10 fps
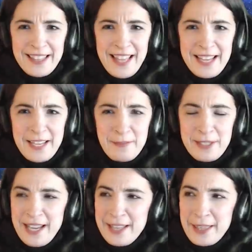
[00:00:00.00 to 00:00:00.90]
that they keep
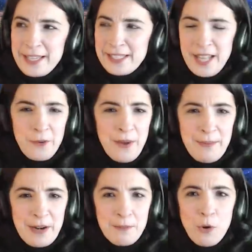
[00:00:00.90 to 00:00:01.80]
saying things like
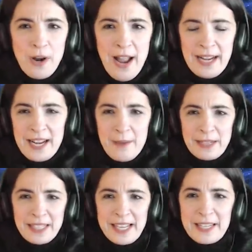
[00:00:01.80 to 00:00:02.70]
women are more
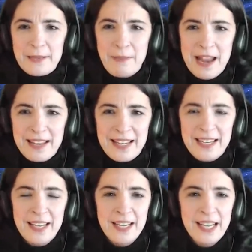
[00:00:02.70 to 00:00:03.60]
economically independent
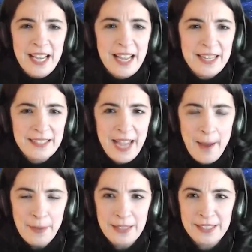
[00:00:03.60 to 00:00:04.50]
in
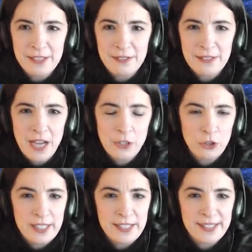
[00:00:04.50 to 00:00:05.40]
capitalist
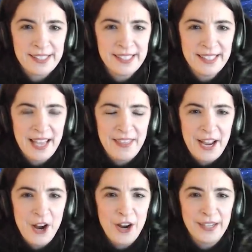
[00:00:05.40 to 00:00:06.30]
countries than
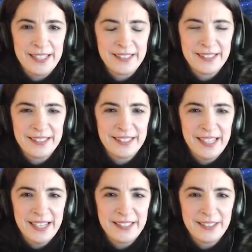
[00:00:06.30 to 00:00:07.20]
they are in
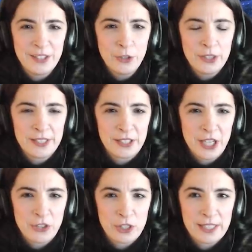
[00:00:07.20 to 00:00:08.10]
in socialist
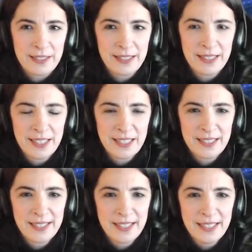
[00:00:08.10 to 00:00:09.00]
countries?
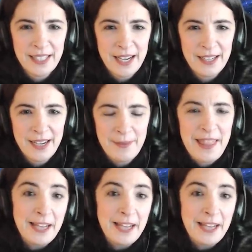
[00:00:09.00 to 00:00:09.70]
Well, that's I mean